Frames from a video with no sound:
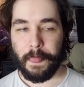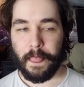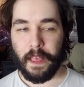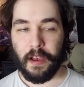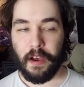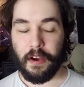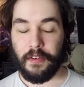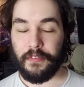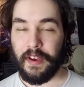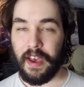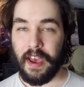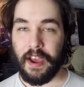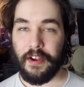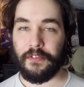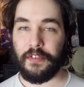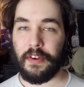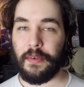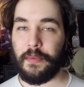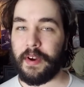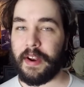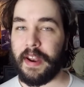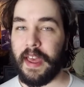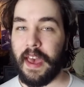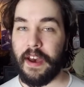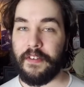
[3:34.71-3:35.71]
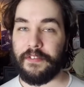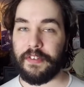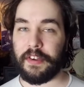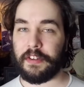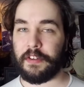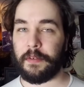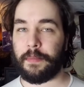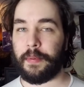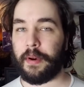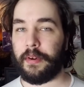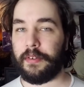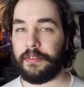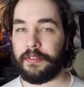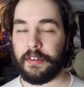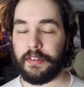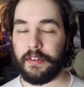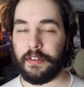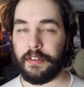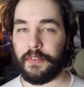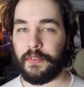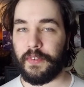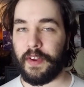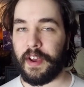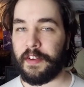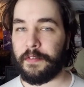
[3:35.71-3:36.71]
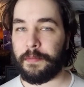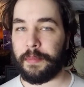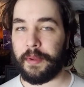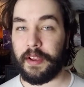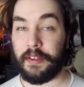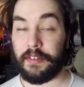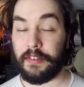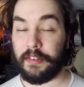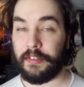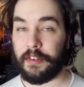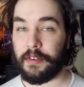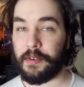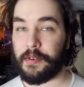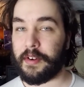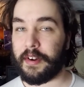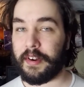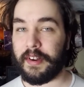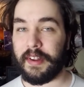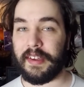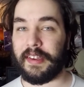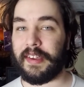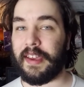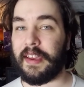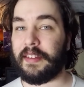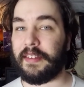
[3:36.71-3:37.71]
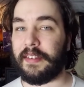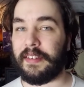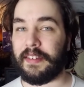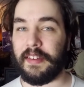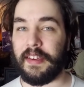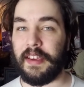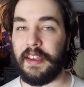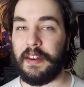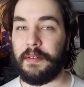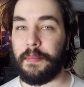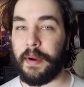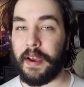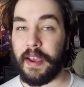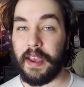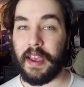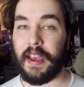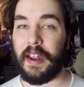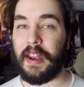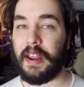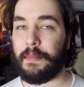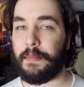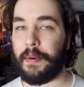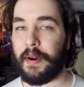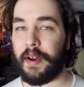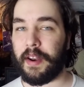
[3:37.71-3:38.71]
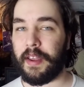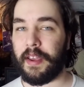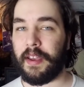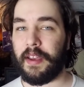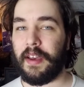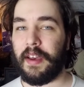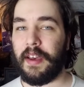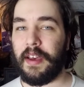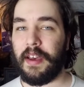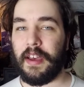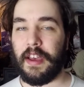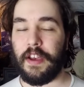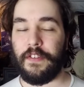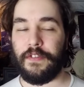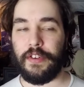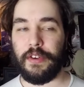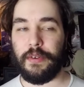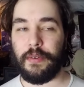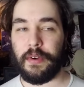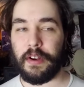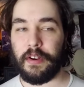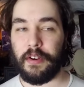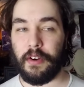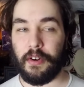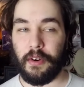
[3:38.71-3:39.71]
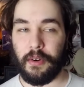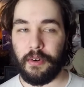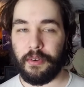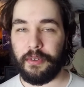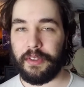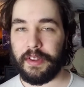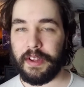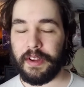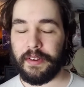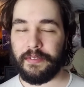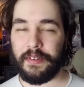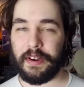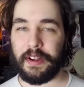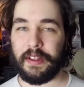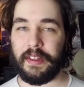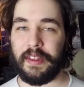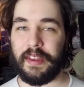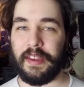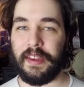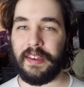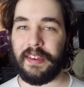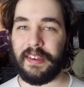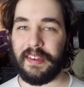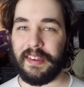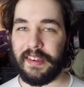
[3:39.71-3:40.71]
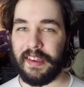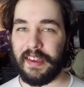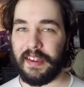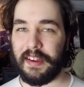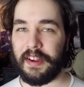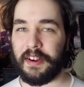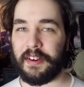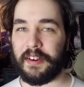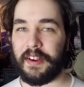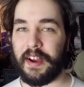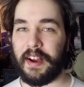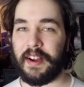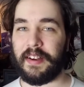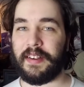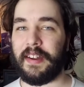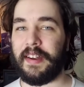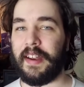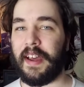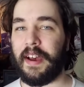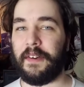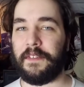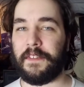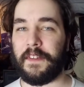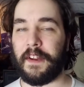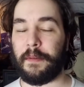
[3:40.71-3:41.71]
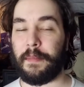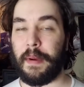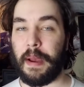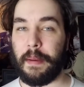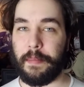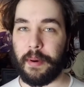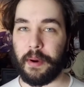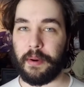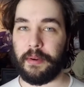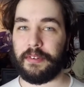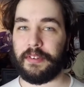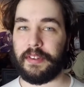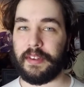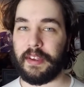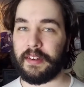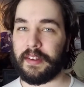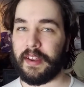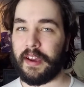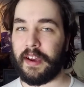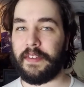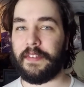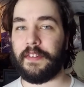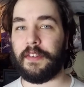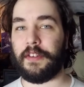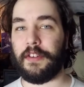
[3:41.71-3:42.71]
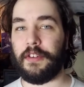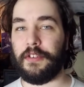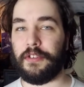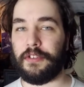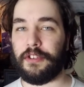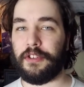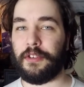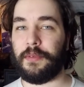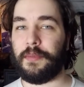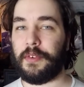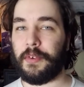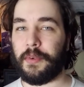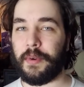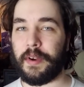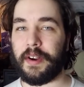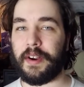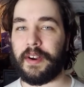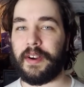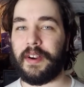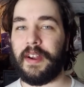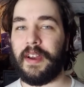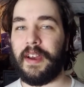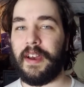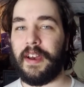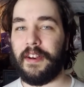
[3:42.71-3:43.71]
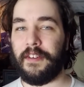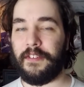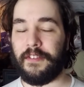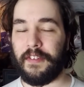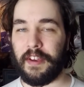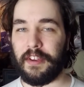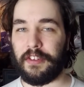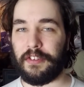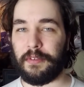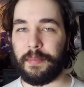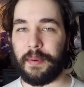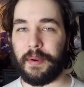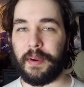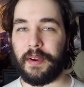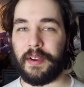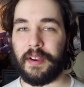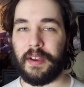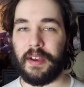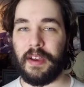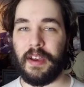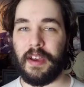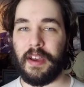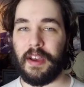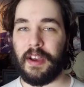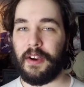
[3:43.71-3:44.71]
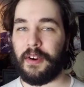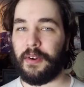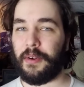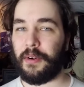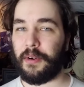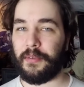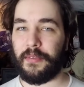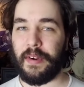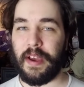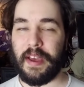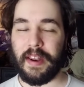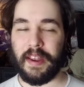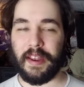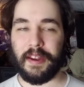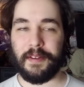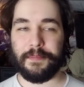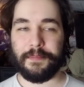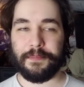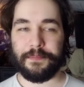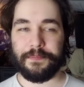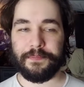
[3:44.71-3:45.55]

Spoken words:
of everyone having to post in those 5 places in order to get seen by anybody, if you can only really get your content out there by posting it to either YouTube, Twitter, Facebook, or Reddit,